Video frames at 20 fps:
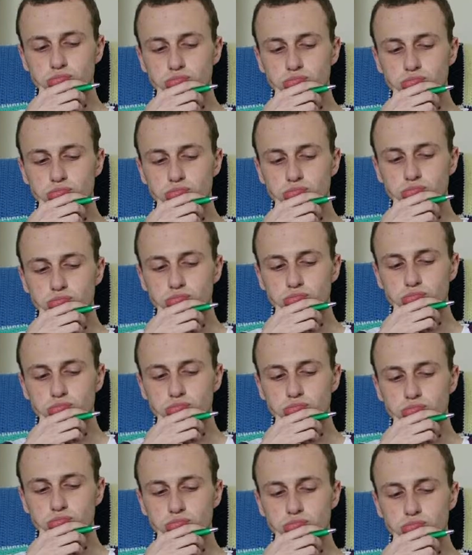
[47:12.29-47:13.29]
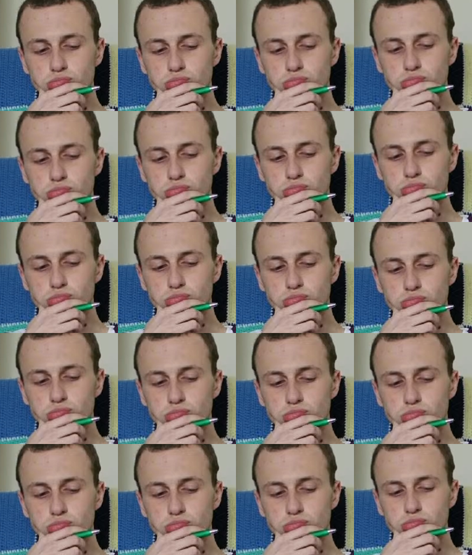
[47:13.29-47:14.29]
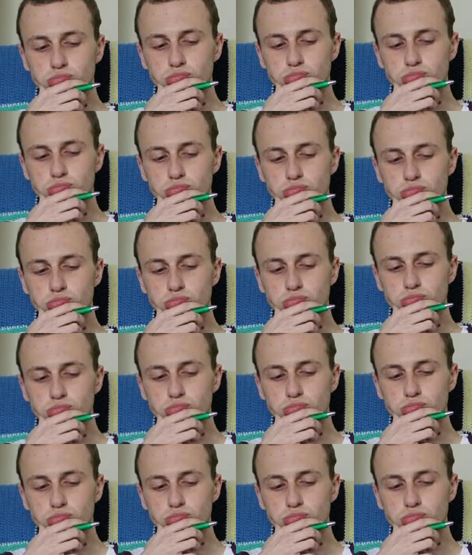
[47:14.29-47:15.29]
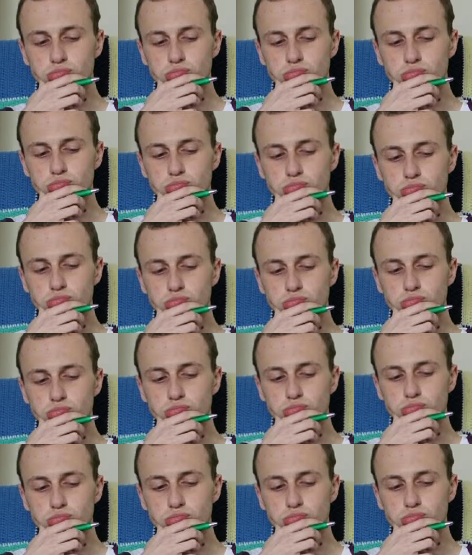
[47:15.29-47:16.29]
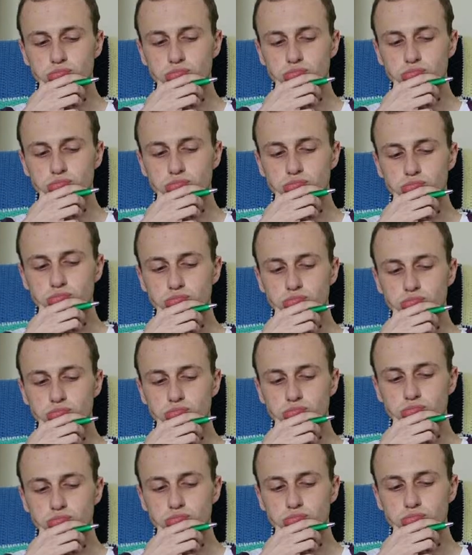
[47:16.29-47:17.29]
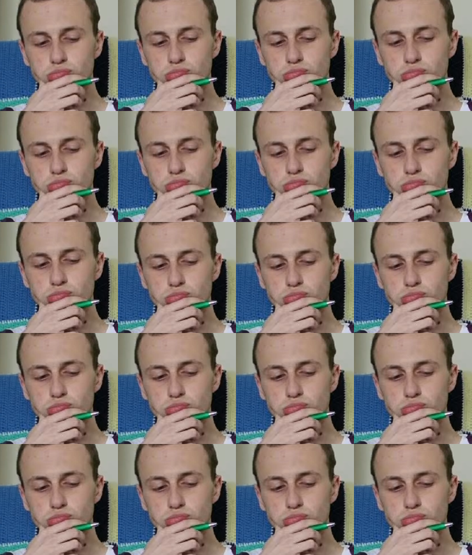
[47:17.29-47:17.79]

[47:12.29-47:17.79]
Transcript: I need to reach out to him, but he's an amazing guy. He has these awesome perspectives on life, and